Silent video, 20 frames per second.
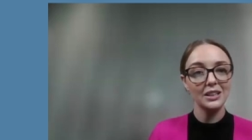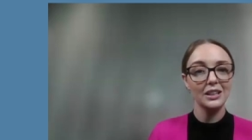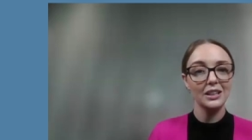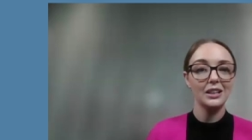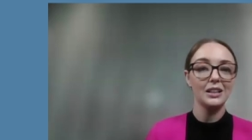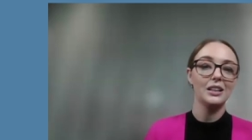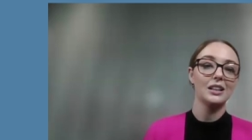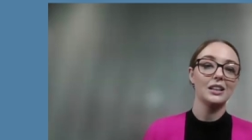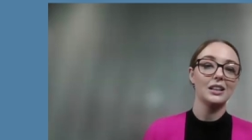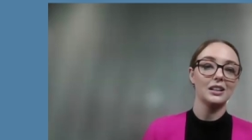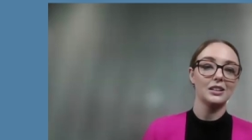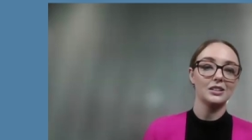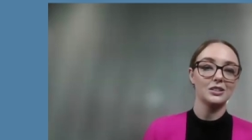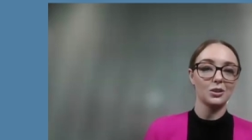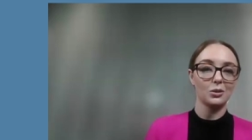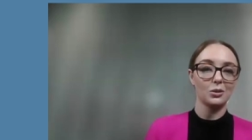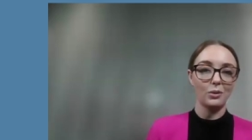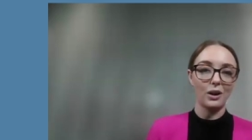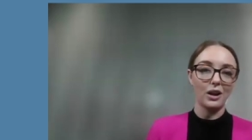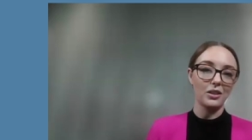Mm.
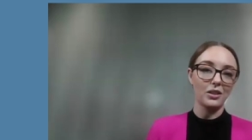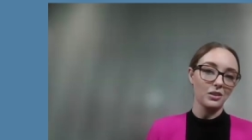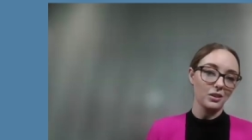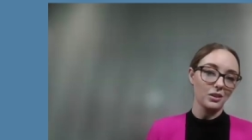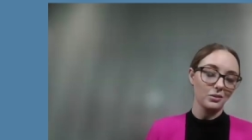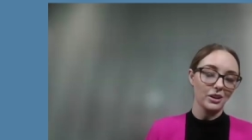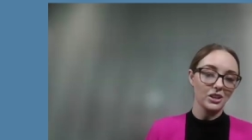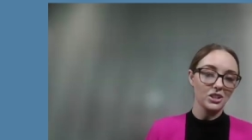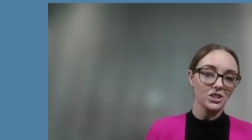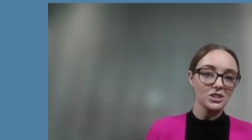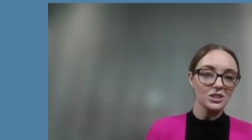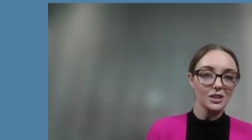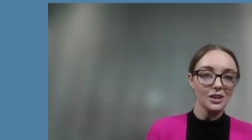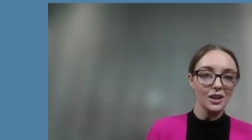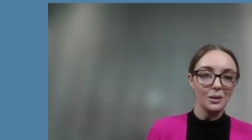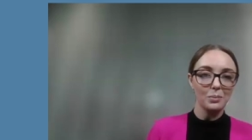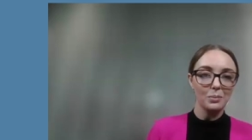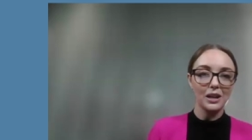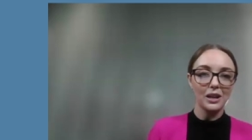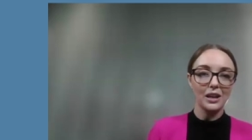So rather than registered
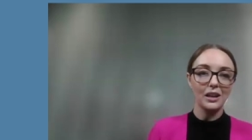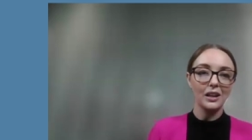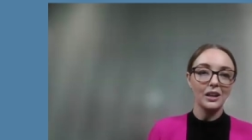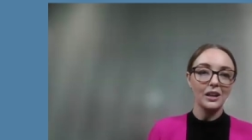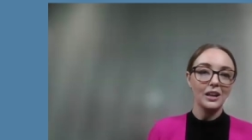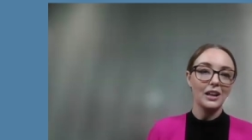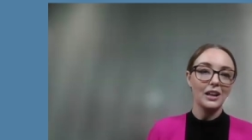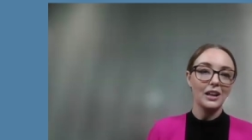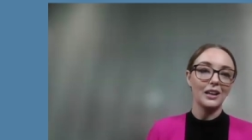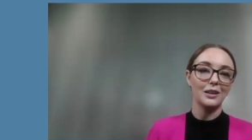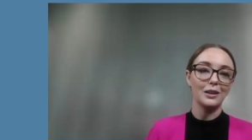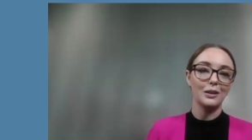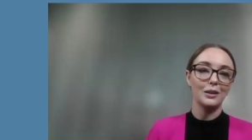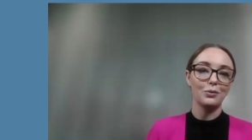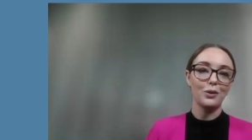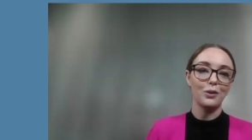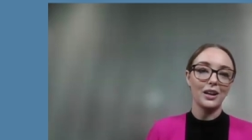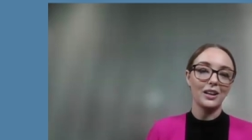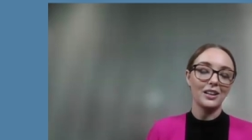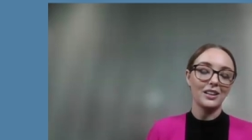IP, and then
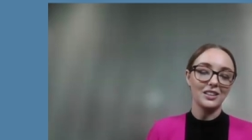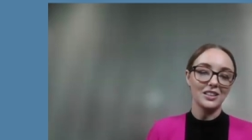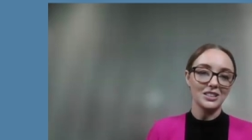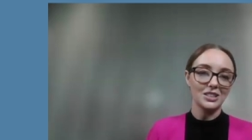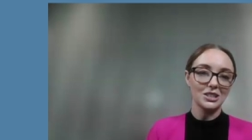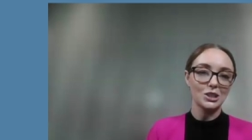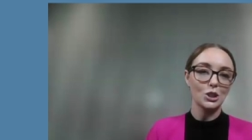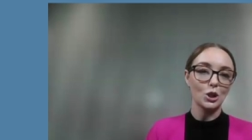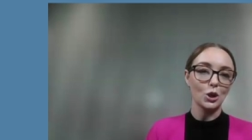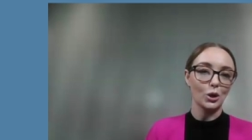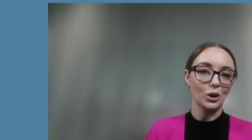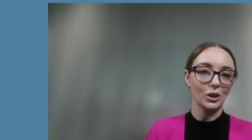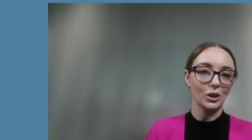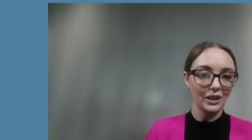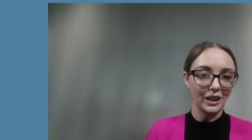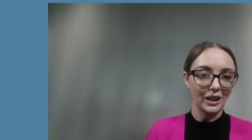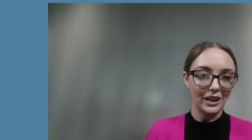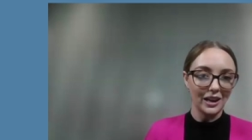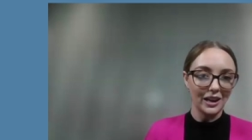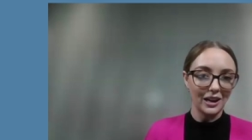finally there's circuit
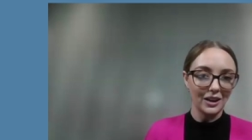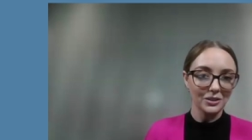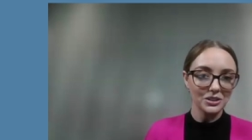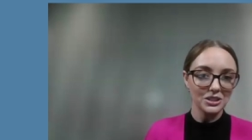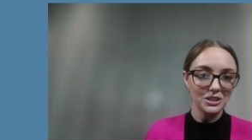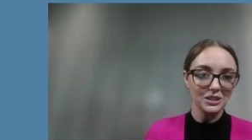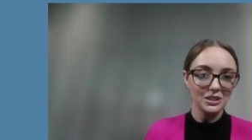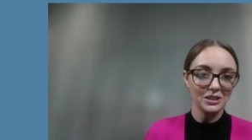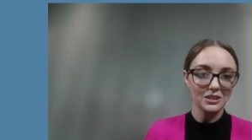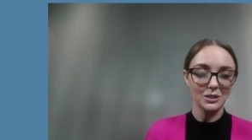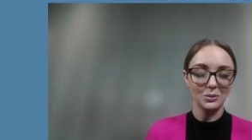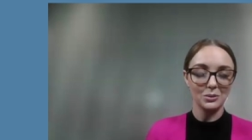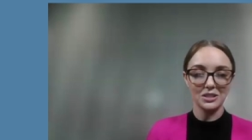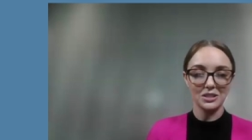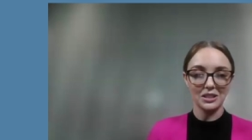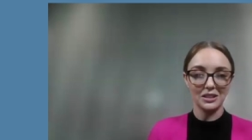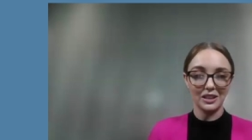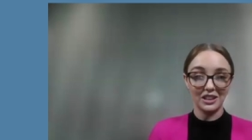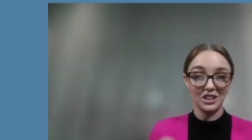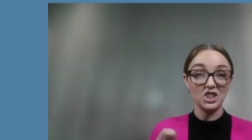layouts. So as
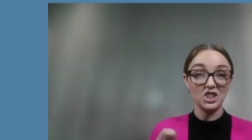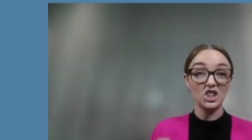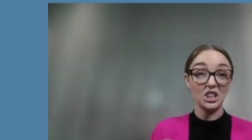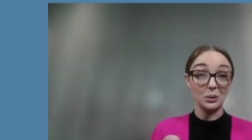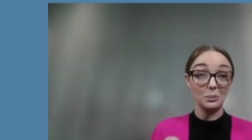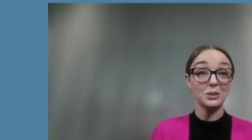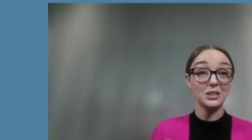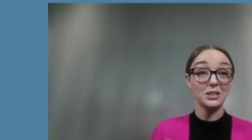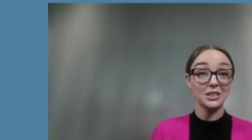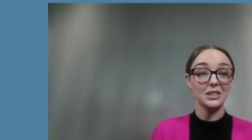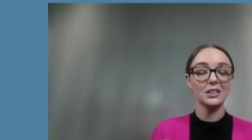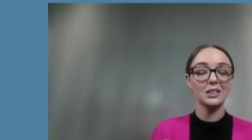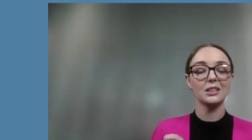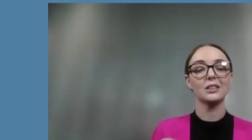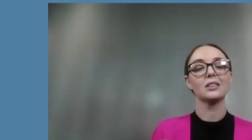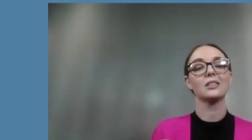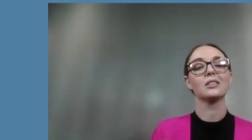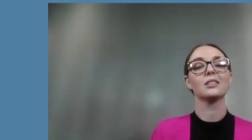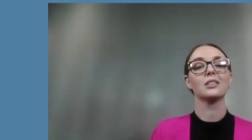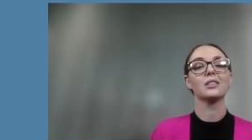in like chips,
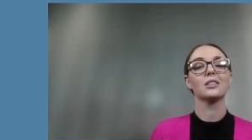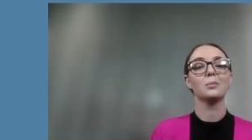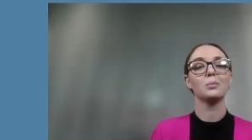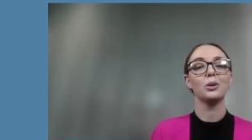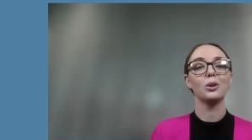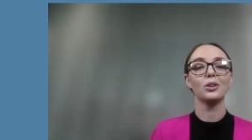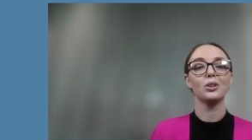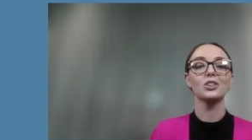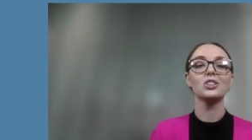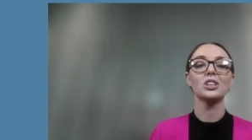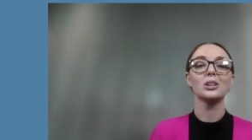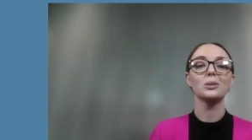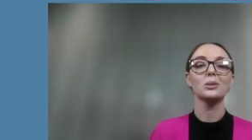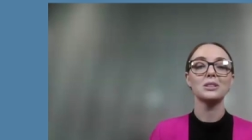computer oh, chips.